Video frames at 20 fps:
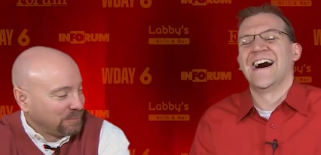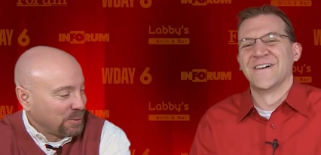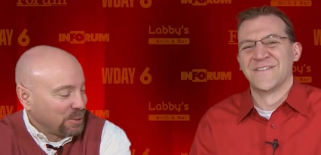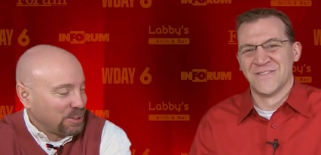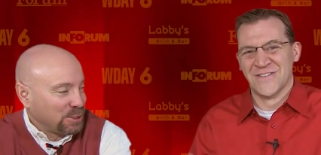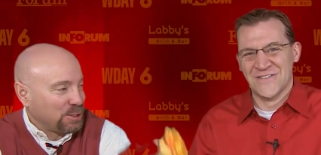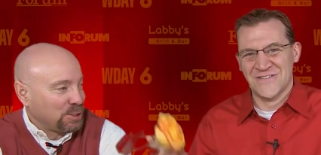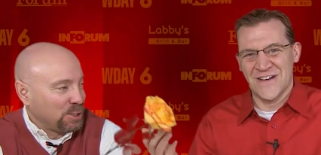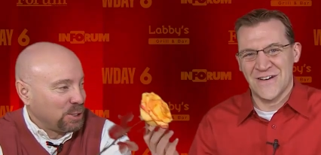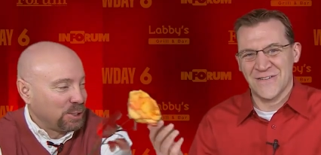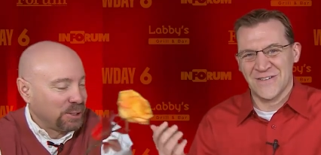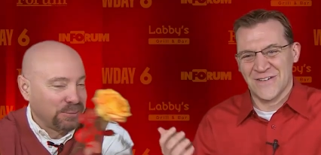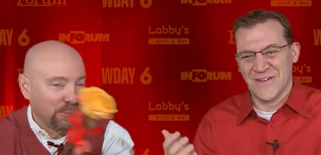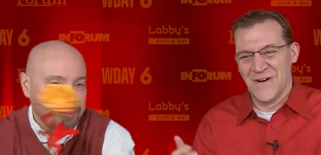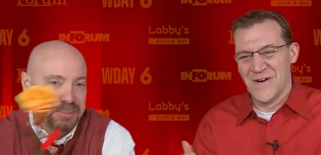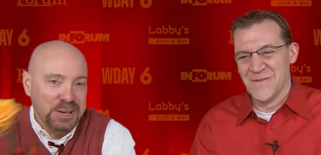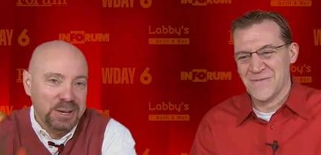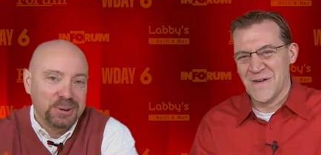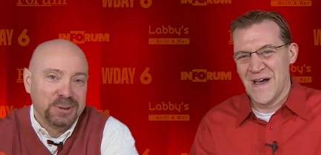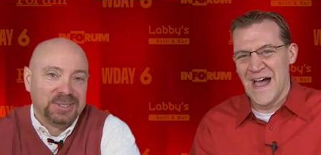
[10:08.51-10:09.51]
Speaker 1: For Jeff
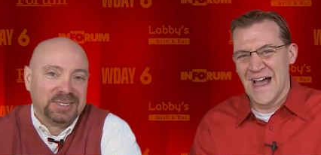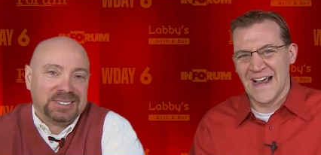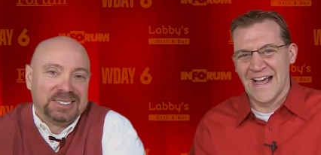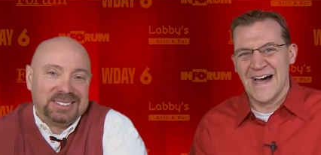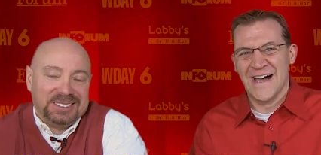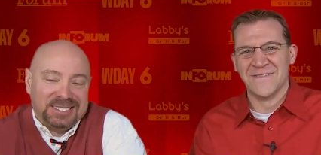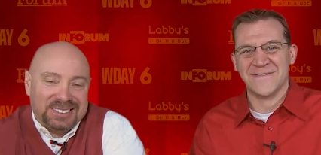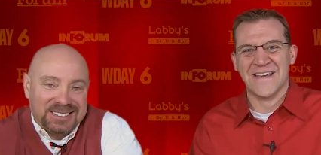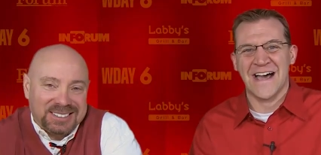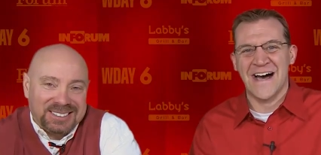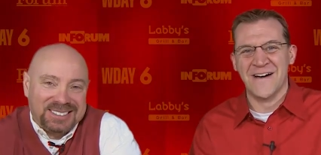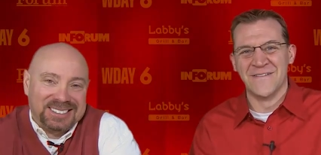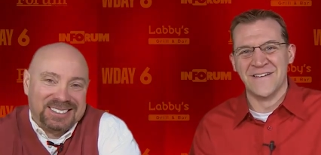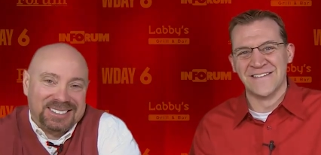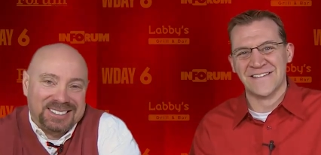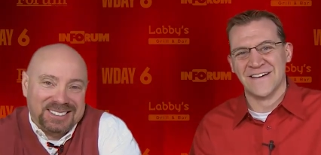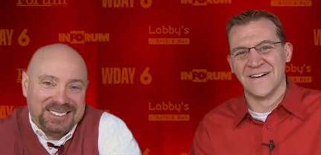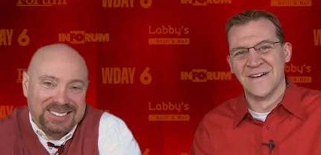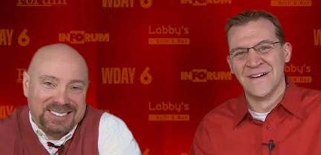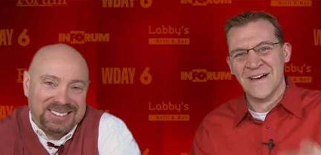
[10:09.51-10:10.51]
Kolpack, I'm Dom
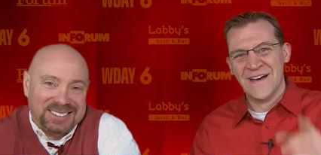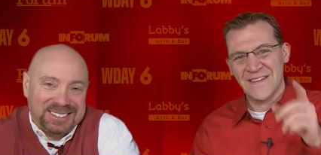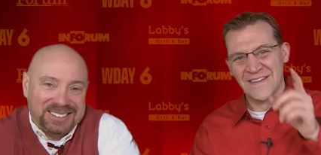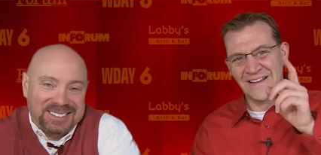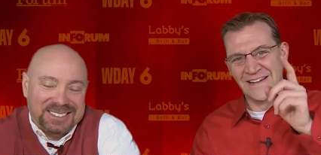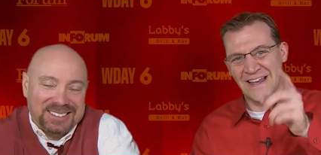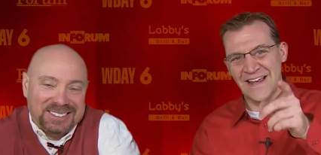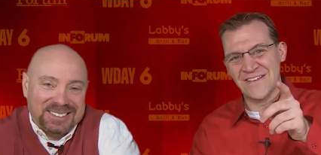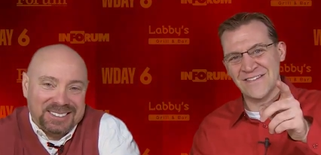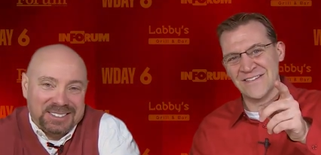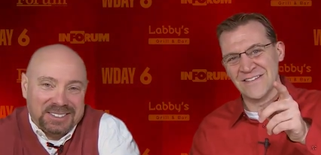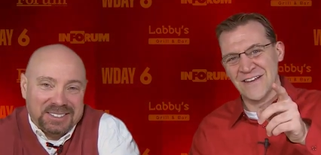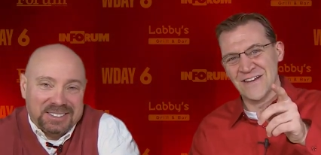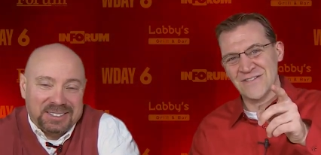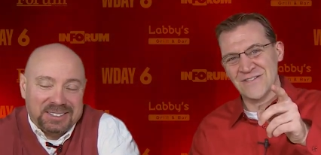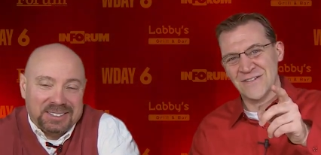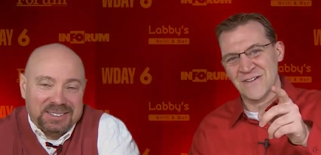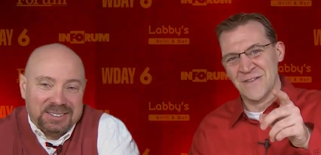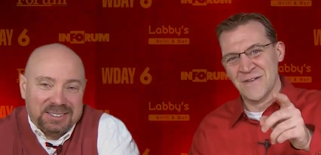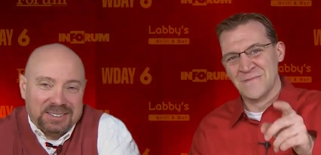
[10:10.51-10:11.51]
Izzo. The latest
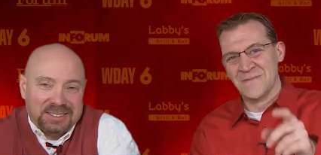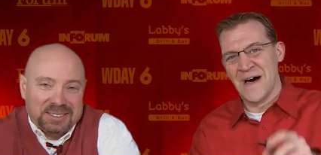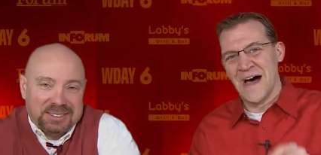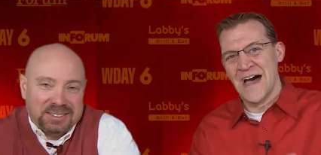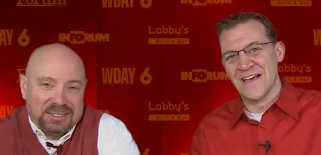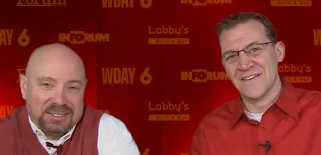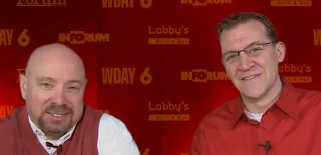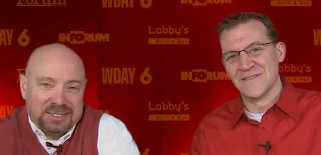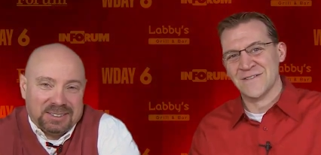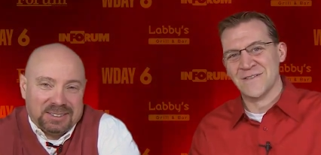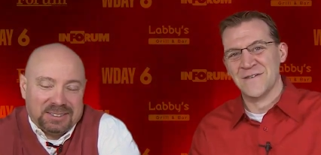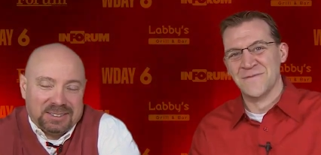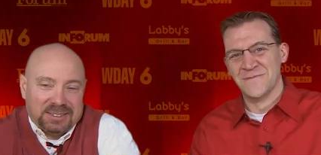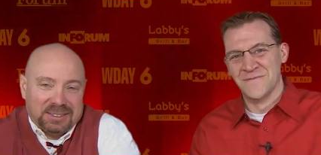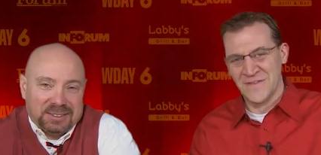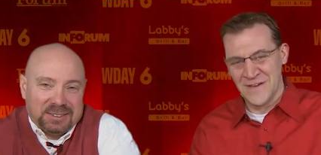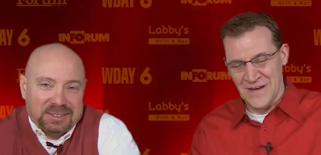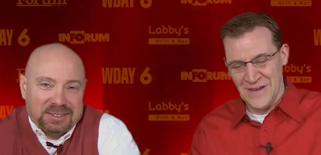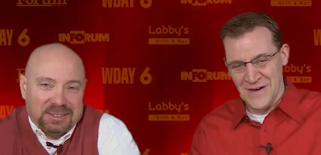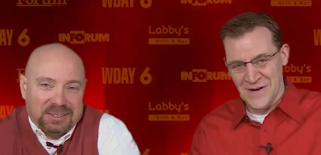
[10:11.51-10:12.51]
edition of the Bison
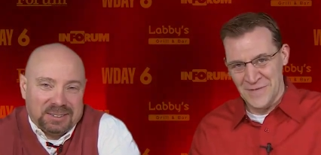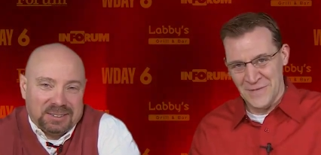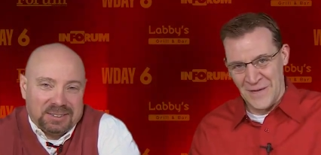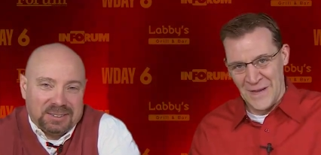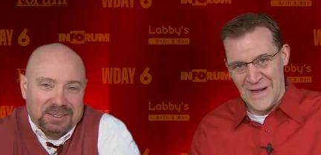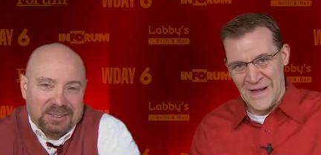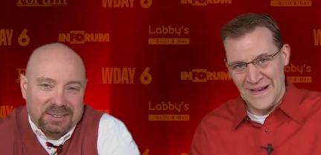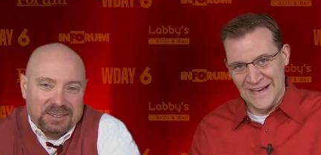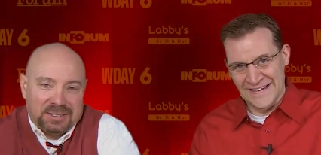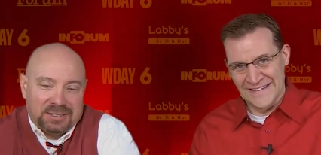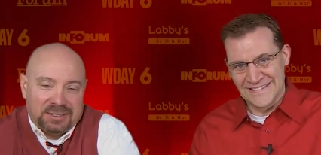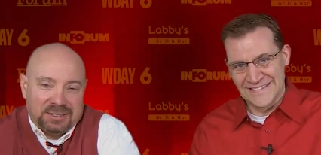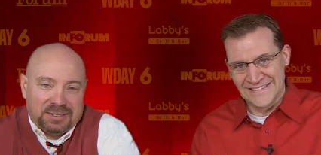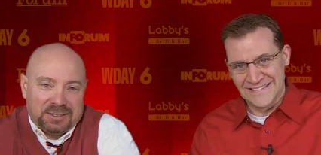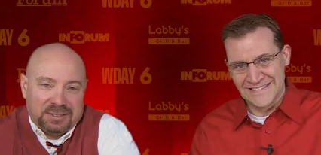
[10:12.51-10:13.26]
video blog.